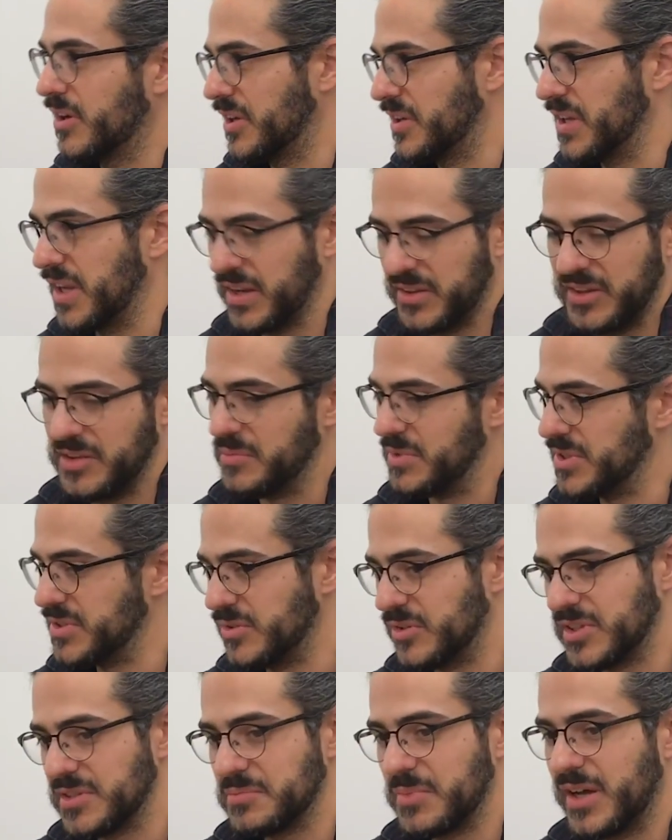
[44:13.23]
Contact them as
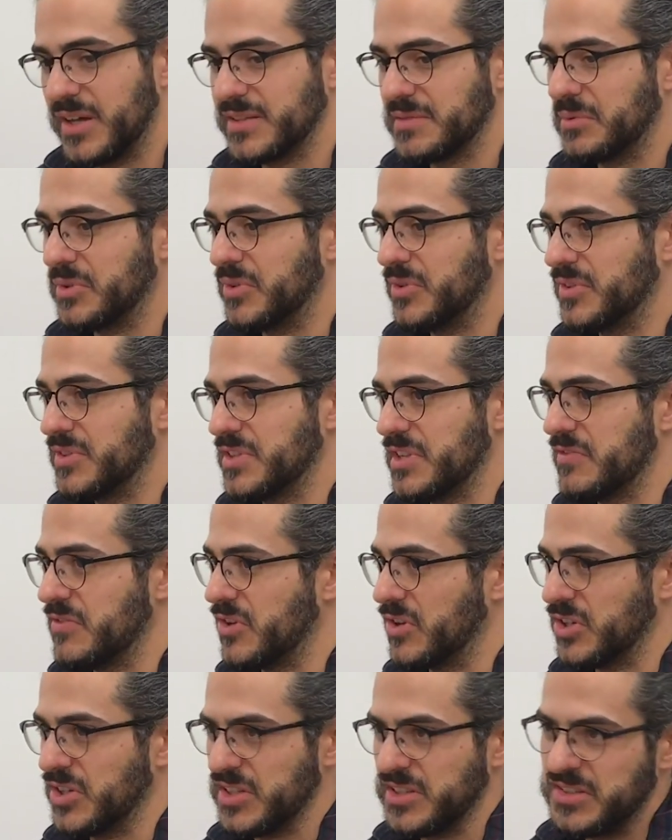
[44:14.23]
soon as possible. See
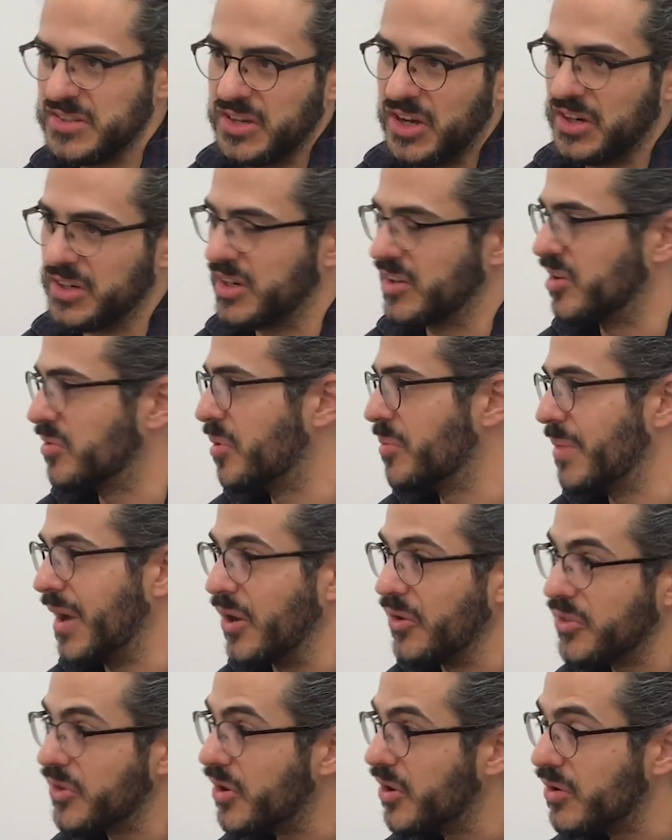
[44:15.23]
if you can just talk to them
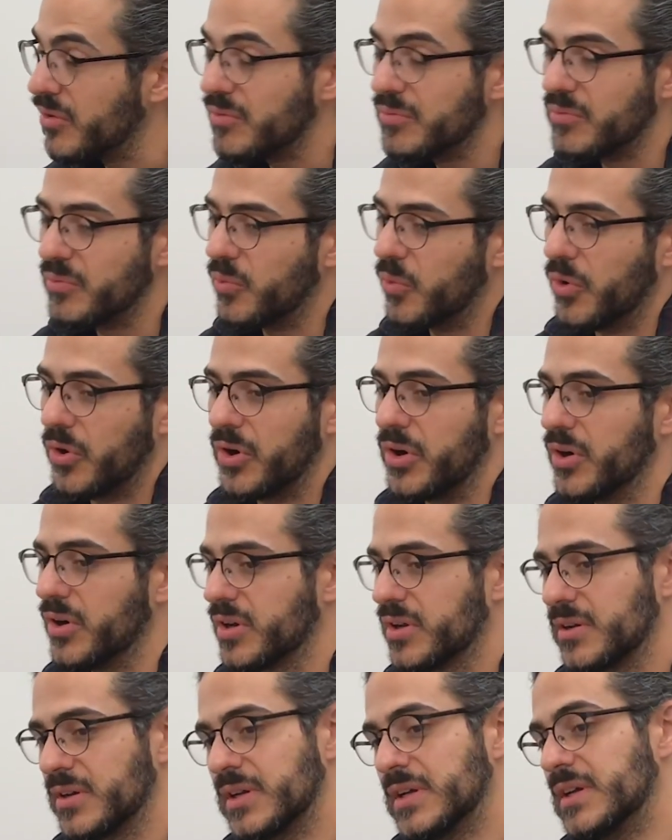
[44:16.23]
about their
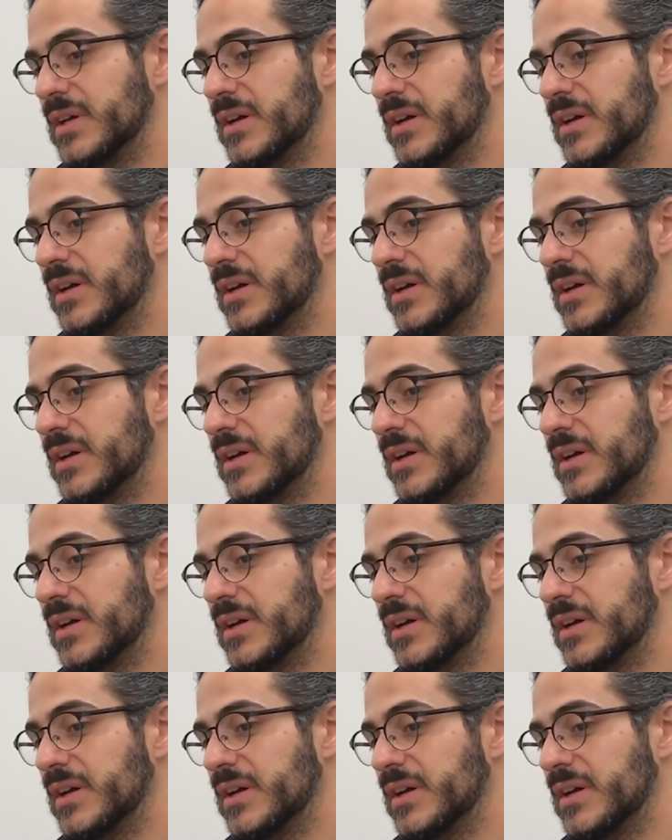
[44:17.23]
work.